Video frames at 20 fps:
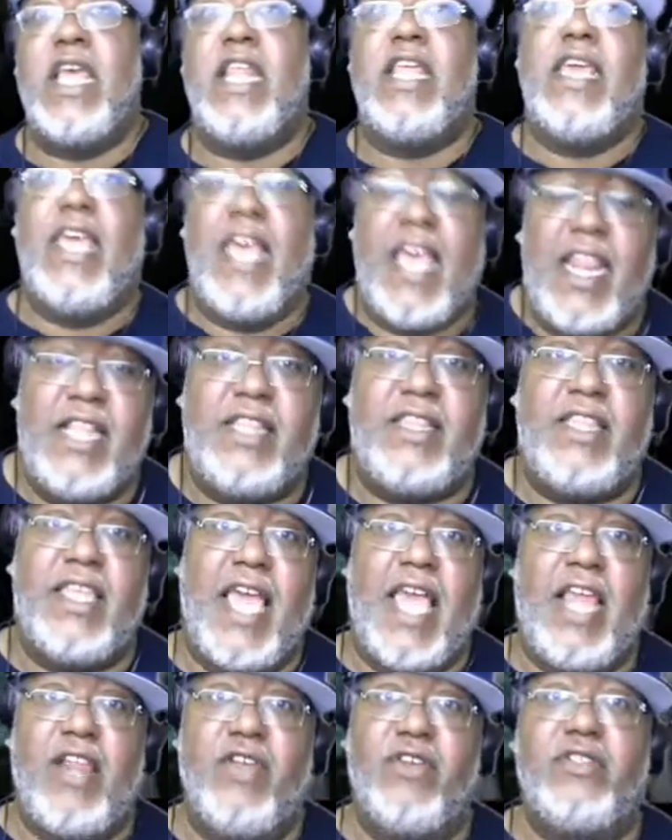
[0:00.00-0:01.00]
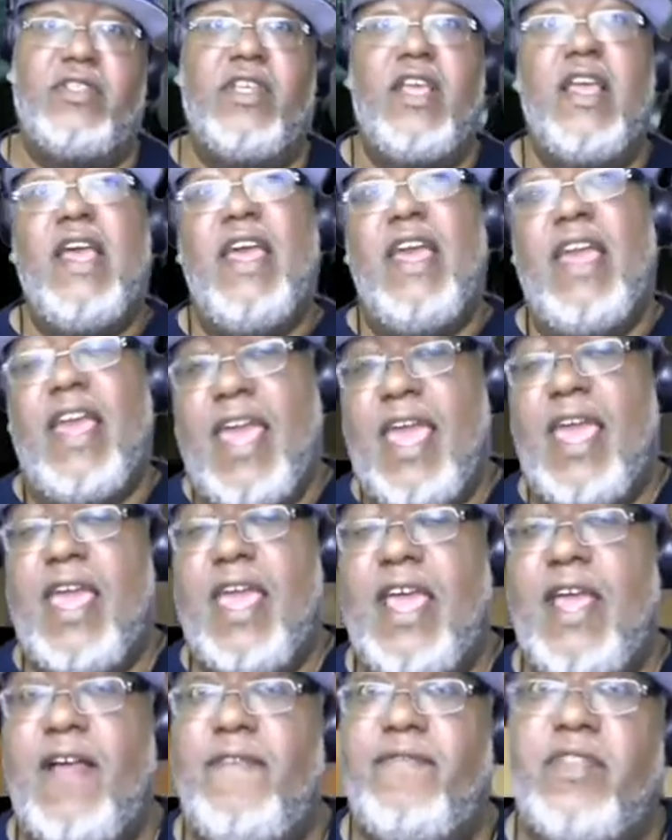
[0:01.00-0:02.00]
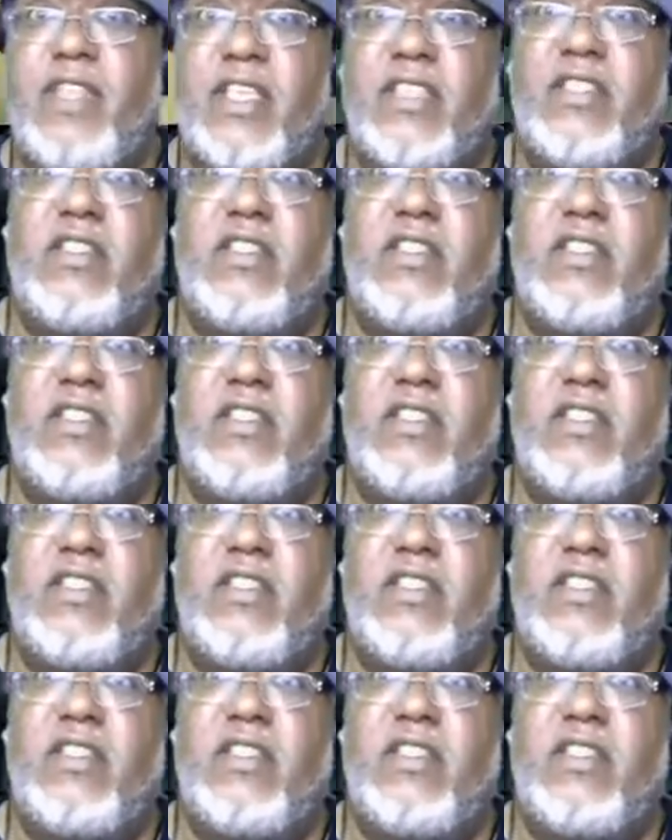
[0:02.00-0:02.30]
it in the theaters. And this is